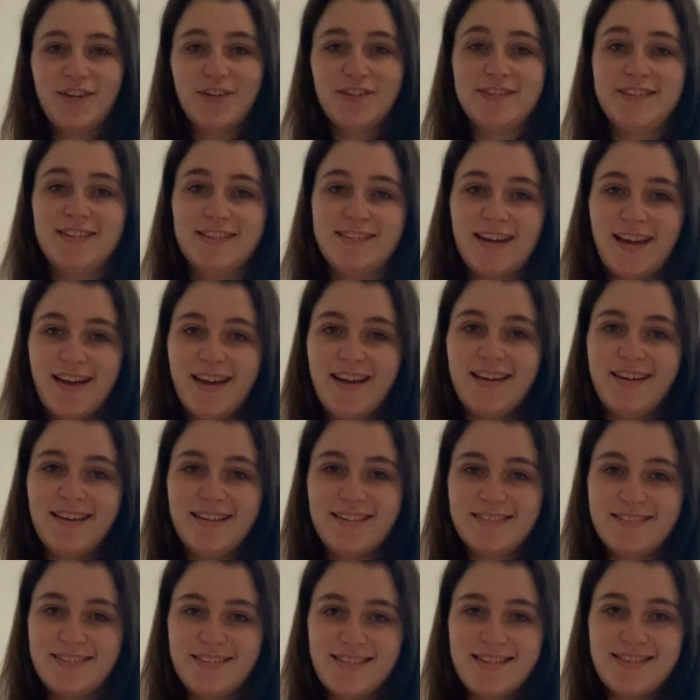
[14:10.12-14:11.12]
today
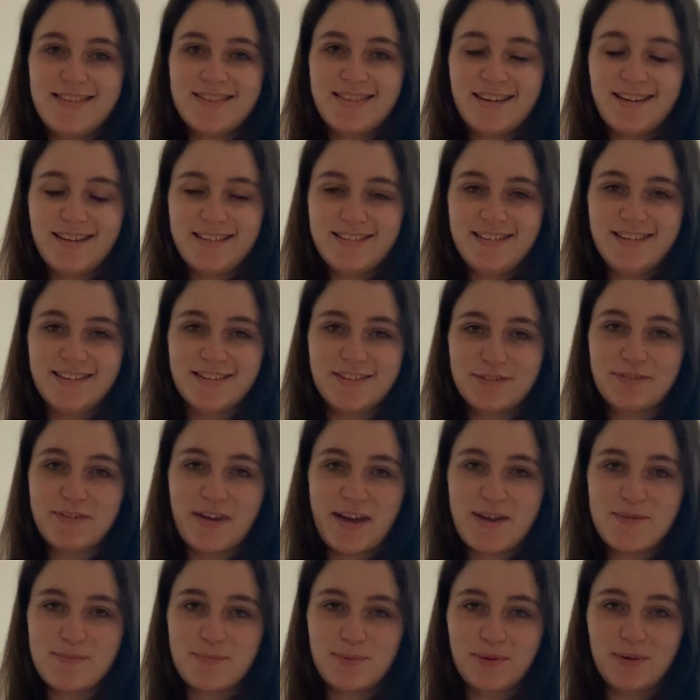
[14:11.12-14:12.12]
is the 30th of
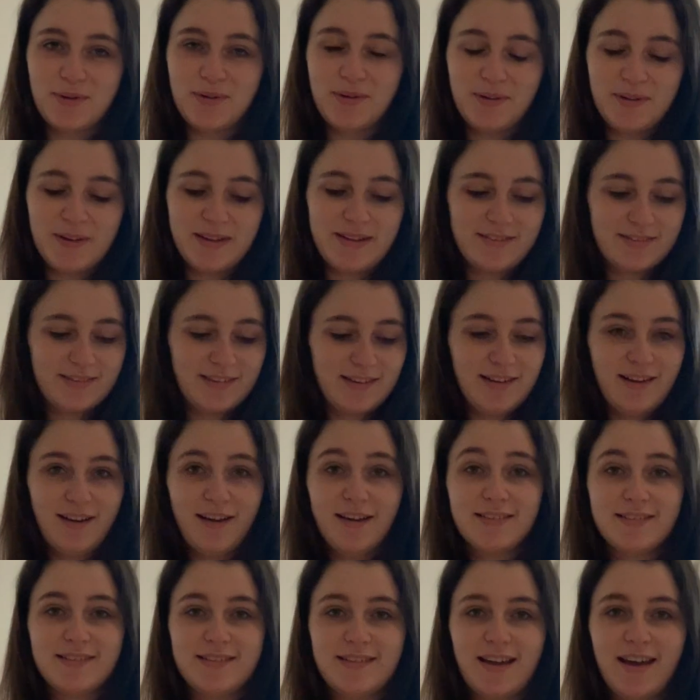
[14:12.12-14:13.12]
April. It's the
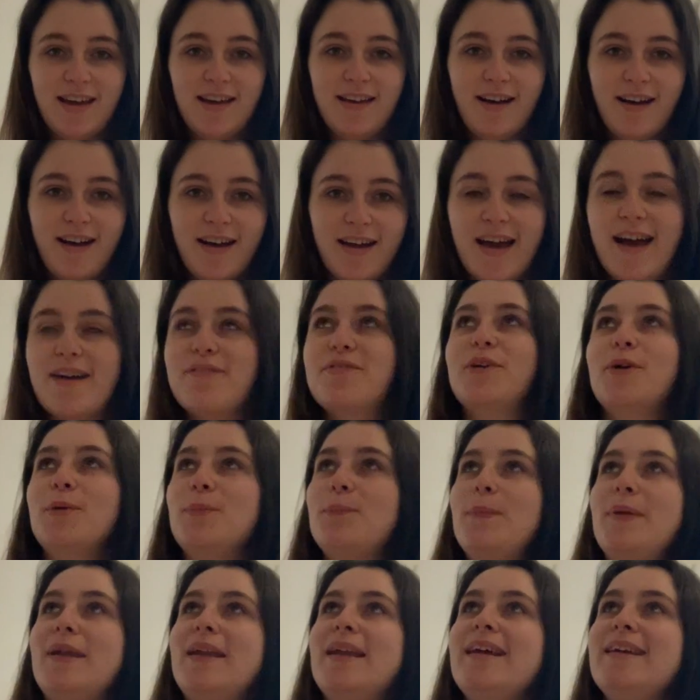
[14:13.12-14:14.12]
last day. I have
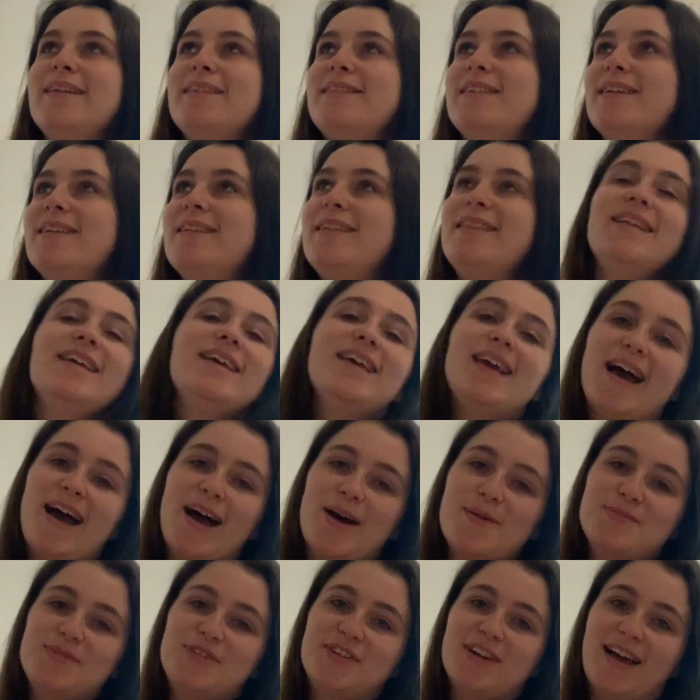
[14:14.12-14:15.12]
completed the
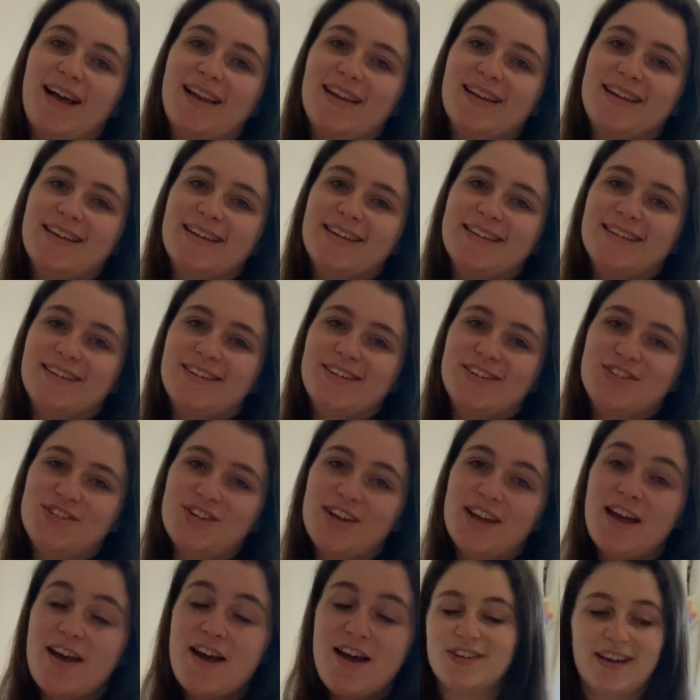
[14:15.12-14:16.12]
ab challenge
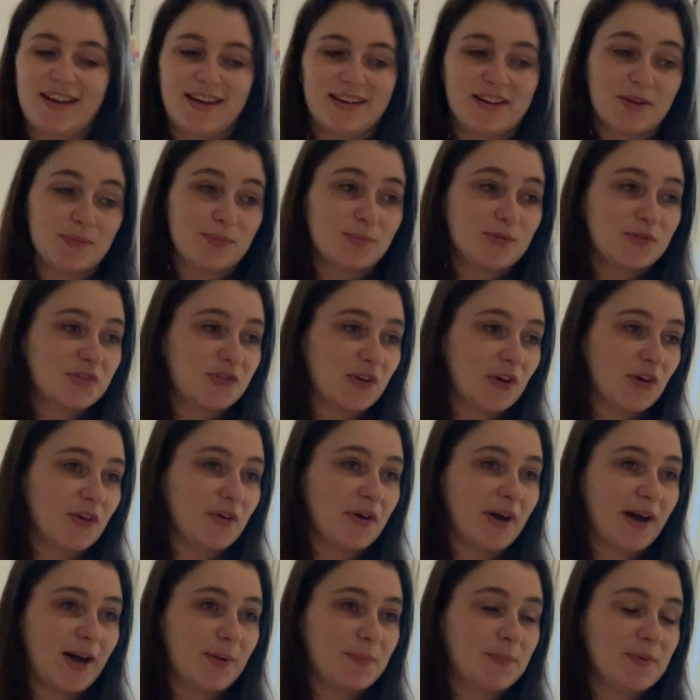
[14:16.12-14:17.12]
and I'm so
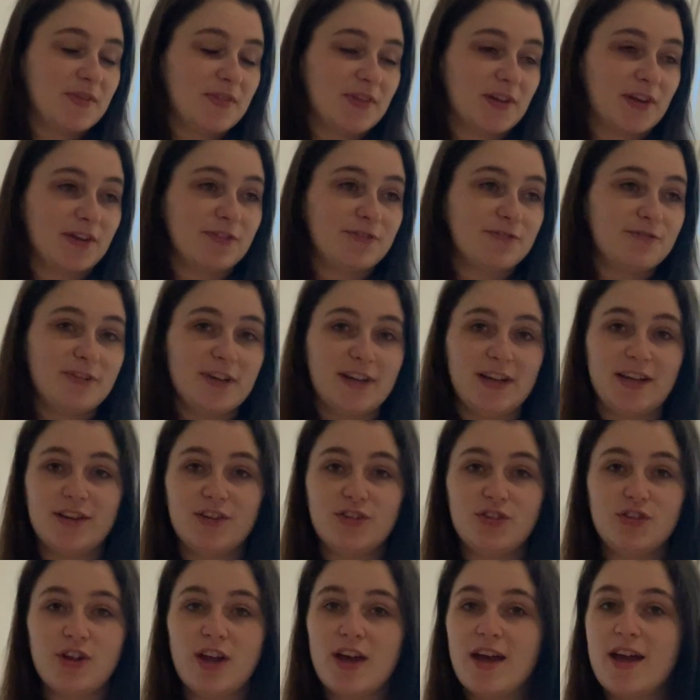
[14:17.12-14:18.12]
happy that I
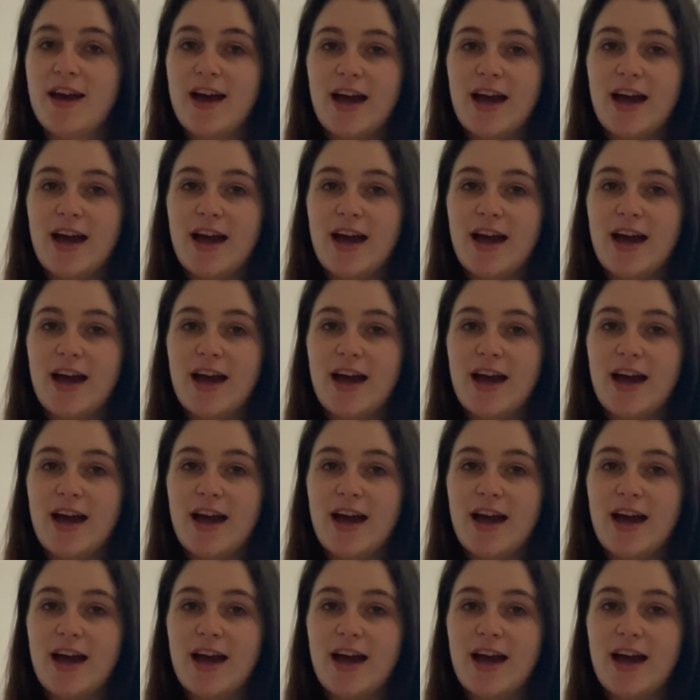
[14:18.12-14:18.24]
finished.